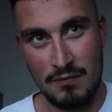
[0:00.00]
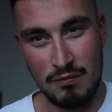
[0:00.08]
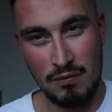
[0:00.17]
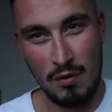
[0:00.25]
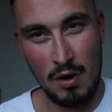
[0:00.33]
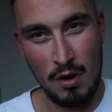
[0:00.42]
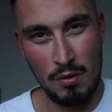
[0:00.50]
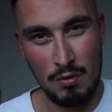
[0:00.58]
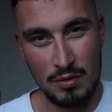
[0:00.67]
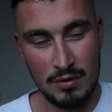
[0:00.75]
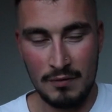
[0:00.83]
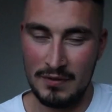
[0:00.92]

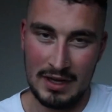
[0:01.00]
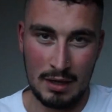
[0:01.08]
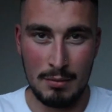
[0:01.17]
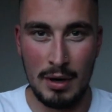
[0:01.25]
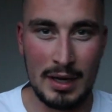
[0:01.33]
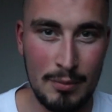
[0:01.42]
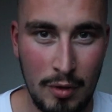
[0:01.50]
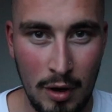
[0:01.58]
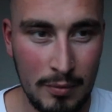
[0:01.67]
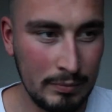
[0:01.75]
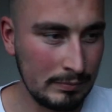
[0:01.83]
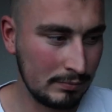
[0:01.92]
Rode VideoMic
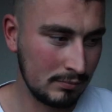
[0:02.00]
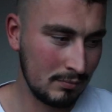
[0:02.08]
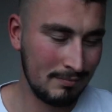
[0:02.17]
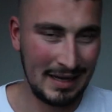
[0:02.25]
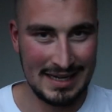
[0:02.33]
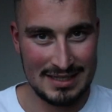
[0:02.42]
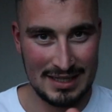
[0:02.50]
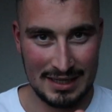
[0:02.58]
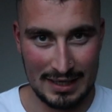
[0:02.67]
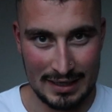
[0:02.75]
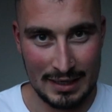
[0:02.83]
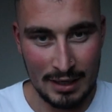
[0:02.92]
Pro.
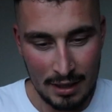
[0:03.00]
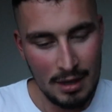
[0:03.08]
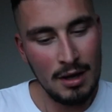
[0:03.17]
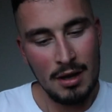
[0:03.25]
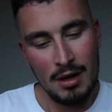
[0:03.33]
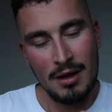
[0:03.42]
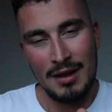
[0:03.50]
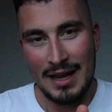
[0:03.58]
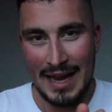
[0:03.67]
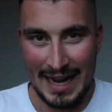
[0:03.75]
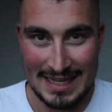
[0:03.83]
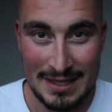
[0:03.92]
Basically,
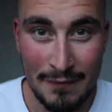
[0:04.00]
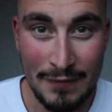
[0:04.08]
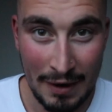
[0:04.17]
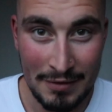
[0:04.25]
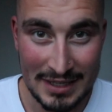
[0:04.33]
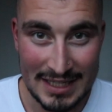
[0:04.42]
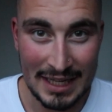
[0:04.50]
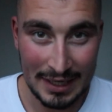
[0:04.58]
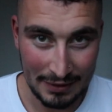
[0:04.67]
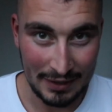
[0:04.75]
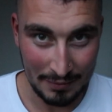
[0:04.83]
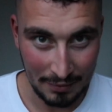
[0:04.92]
it's a very
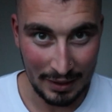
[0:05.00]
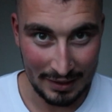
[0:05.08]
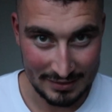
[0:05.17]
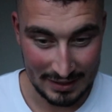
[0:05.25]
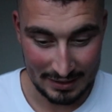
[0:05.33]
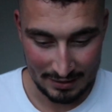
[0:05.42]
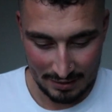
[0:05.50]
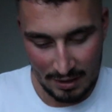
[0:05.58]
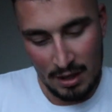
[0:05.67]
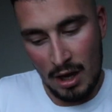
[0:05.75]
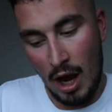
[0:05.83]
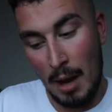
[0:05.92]
silly thing what I did.
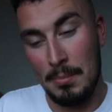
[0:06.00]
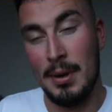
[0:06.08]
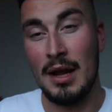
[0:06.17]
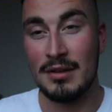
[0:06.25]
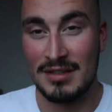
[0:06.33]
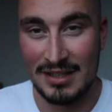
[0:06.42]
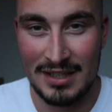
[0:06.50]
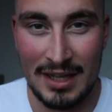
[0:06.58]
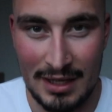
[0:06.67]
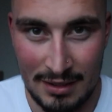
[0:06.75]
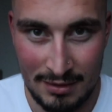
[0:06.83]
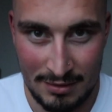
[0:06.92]
I plugged it
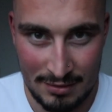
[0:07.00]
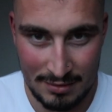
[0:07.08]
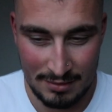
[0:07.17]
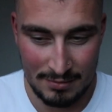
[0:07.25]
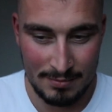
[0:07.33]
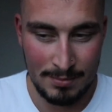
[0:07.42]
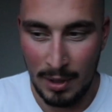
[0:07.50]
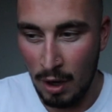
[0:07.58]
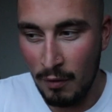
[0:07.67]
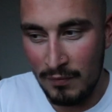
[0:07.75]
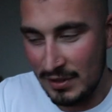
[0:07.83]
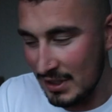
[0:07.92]
in, but
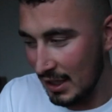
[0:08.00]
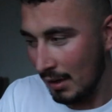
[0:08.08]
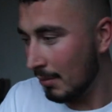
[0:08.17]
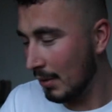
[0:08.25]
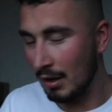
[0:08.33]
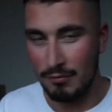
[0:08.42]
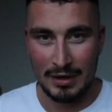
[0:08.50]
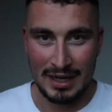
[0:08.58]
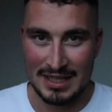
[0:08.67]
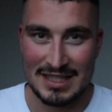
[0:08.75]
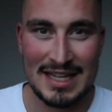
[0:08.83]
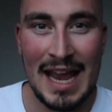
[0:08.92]
obviously I'm like
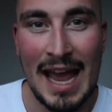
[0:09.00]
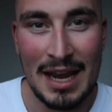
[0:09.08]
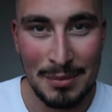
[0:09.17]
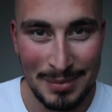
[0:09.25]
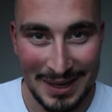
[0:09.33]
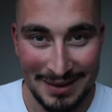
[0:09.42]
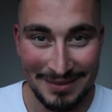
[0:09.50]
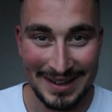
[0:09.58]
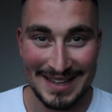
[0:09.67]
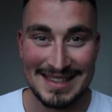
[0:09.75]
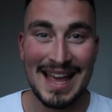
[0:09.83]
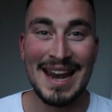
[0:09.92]
really scared and being
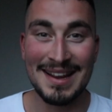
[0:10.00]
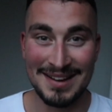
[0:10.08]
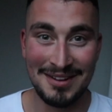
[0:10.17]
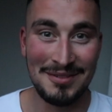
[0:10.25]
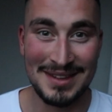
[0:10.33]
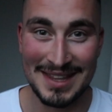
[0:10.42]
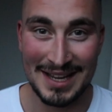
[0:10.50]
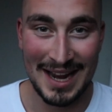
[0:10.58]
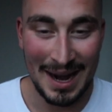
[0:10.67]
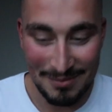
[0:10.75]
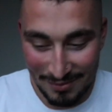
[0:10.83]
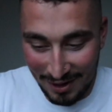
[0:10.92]
really delicate with the
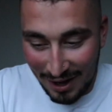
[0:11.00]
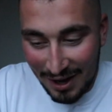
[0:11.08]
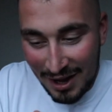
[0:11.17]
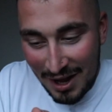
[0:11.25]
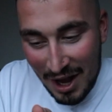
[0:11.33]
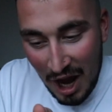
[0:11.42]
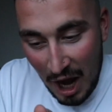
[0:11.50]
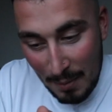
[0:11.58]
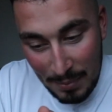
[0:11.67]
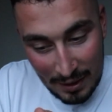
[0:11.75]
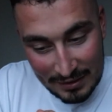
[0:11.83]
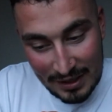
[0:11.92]
camera. I
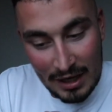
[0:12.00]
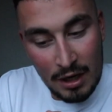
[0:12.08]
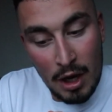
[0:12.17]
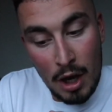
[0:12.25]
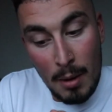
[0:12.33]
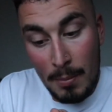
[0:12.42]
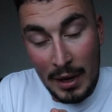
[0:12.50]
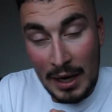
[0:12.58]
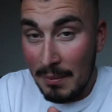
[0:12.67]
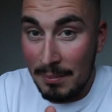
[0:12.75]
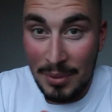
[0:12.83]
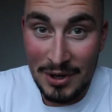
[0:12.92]
plugged in, but I
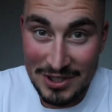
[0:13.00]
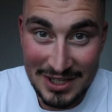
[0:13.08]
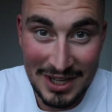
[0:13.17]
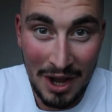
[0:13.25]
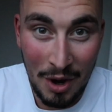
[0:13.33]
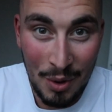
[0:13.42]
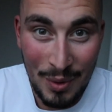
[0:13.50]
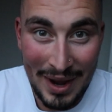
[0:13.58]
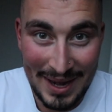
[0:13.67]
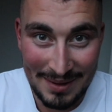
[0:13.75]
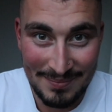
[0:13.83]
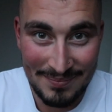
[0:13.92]
didn't push it the whole
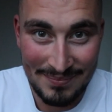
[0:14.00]
way.